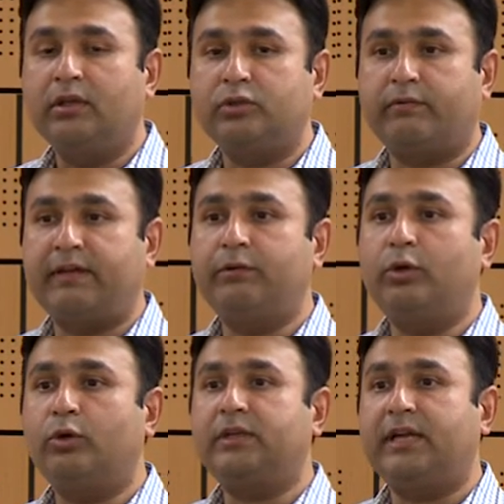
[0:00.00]
So when we
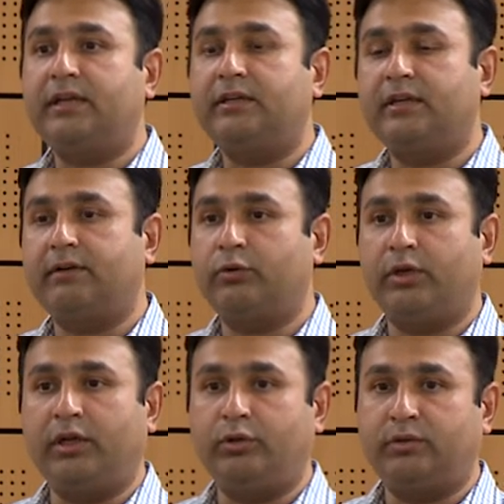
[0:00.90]
looked at it, they were
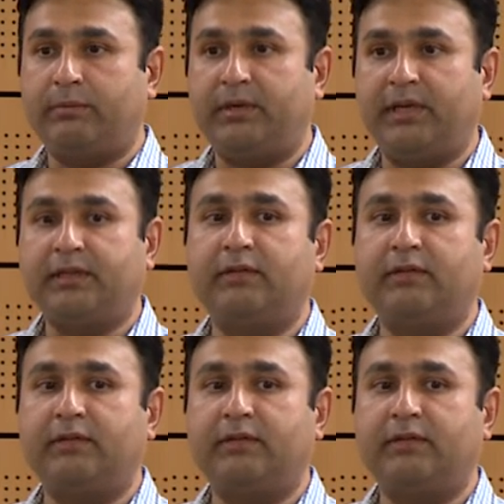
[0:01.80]
going into the brain,